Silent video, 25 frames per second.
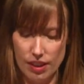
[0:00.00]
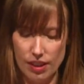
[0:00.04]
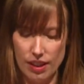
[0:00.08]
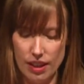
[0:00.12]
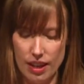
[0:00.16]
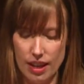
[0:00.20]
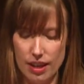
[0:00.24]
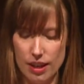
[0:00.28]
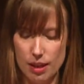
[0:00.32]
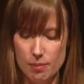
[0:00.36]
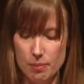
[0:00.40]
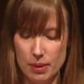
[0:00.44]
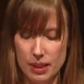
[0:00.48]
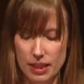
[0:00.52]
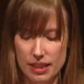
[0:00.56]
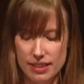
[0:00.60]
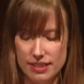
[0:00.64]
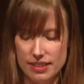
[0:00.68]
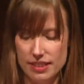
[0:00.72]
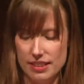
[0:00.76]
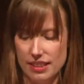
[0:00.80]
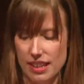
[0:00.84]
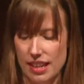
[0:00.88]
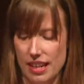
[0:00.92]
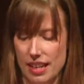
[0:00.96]
And I'm here
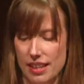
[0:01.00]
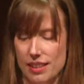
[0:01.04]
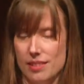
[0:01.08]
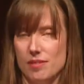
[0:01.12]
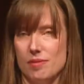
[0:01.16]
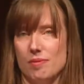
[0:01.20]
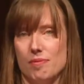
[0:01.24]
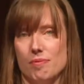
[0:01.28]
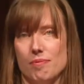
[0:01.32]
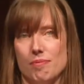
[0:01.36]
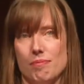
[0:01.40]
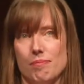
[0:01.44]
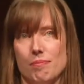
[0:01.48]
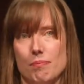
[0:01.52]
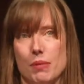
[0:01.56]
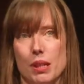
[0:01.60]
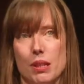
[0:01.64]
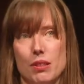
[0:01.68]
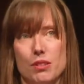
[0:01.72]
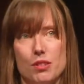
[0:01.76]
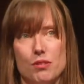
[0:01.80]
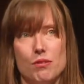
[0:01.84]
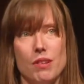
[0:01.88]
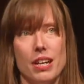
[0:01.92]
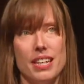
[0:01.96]
today
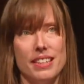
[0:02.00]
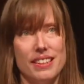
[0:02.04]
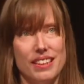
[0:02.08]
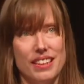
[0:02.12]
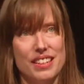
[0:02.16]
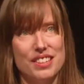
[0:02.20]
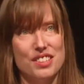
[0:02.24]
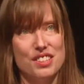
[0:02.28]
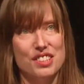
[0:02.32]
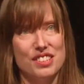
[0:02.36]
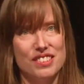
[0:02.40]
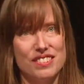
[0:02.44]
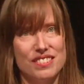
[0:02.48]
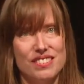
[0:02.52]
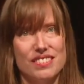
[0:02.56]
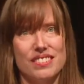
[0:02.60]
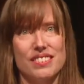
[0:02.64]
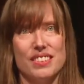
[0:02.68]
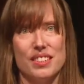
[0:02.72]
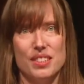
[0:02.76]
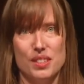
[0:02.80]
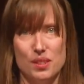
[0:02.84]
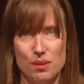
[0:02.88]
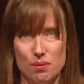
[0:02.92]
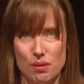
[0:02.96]
because radiation
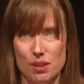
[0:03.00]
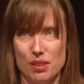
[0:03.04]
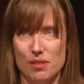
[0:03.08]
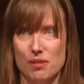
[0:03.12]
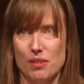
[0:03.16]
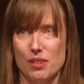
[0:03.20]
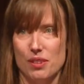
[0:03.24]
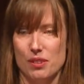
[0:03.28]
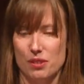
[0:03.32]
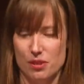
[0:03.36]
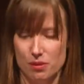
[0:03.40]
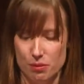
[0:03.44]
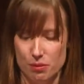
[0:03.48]
is one of those